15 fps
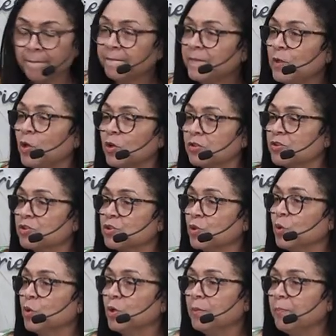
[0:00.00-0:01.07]
your
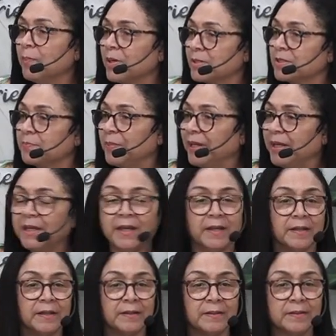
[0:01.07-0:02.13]
soul must
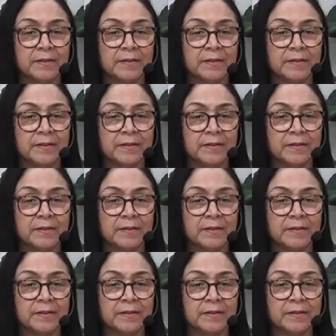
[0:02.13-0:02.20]
begin